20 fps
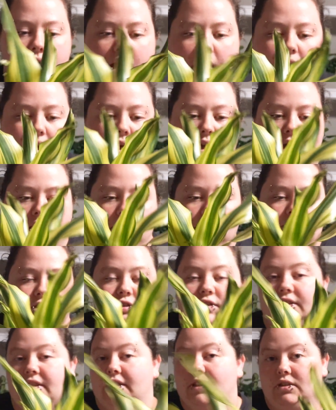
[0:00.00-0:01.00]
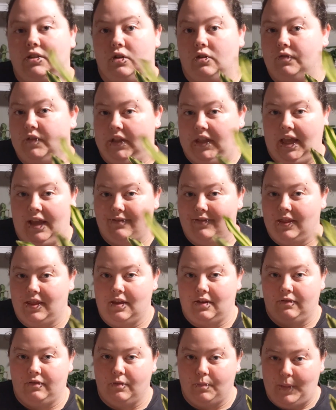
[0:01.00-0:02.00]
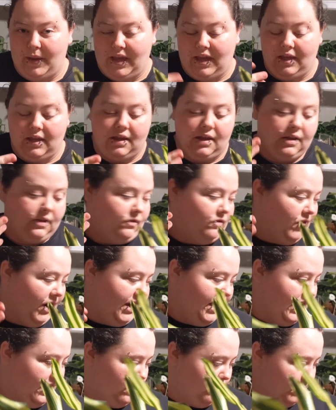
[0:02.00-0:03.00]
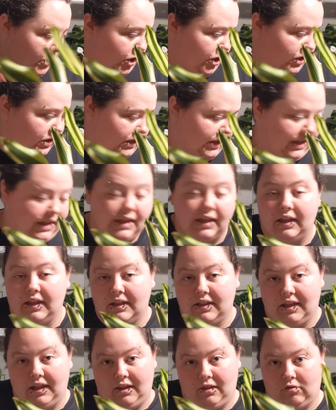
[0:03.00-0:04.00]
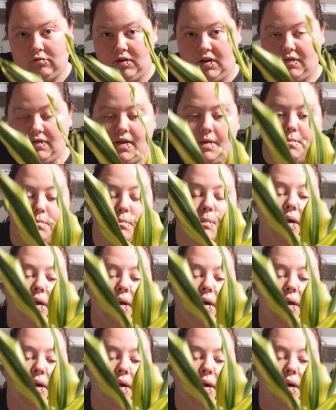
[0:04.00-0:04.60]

Dracaenas don't really have a thing for me. Right now I'm currently killing like 3 of them,